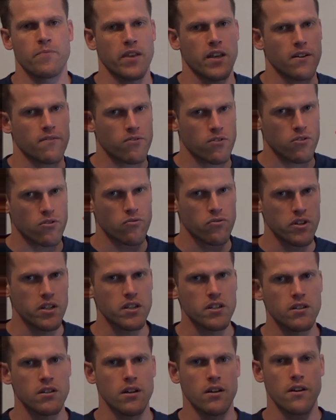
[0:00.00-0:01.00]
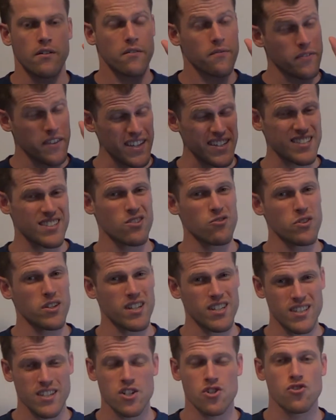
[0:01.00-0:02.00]
And if, three, if these three
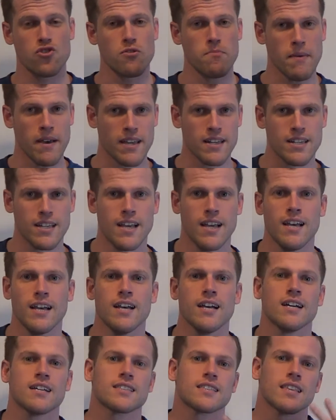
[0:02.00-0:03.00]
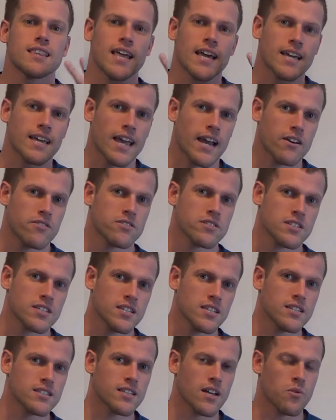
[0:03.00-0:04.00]
conditions are met, then that
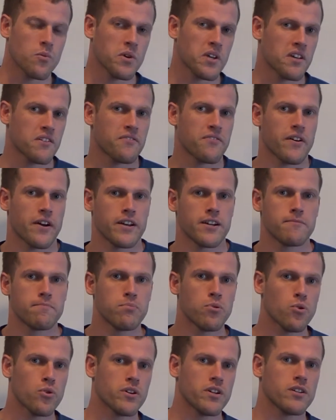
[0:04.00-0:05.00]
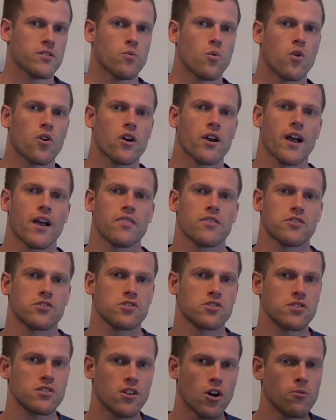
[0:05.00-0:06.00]
guarantees that we could find a point where the
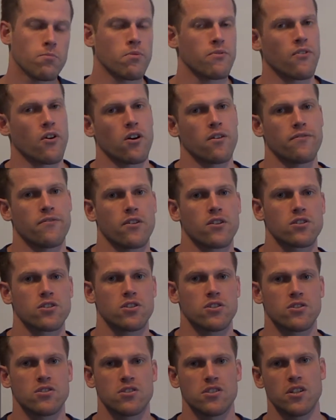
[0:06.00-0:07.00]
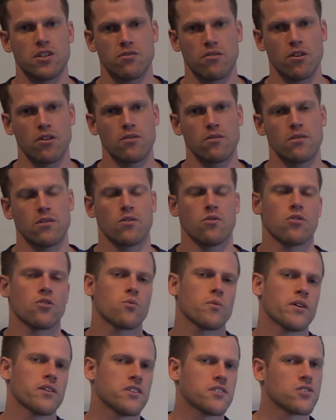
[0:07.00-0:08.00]
slope of our function is zero or
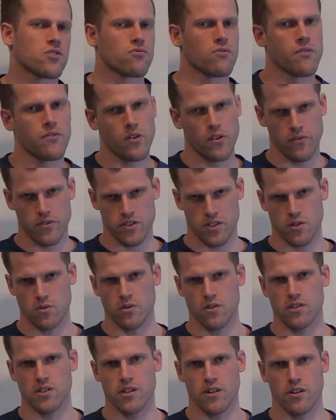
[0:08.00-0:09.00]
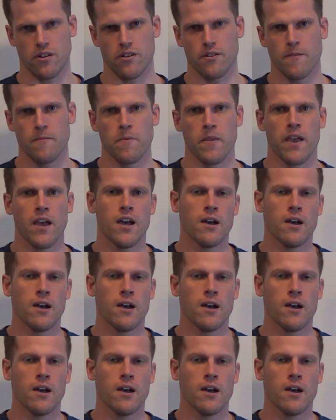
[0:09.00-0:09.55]
where the derivative is equal to zero.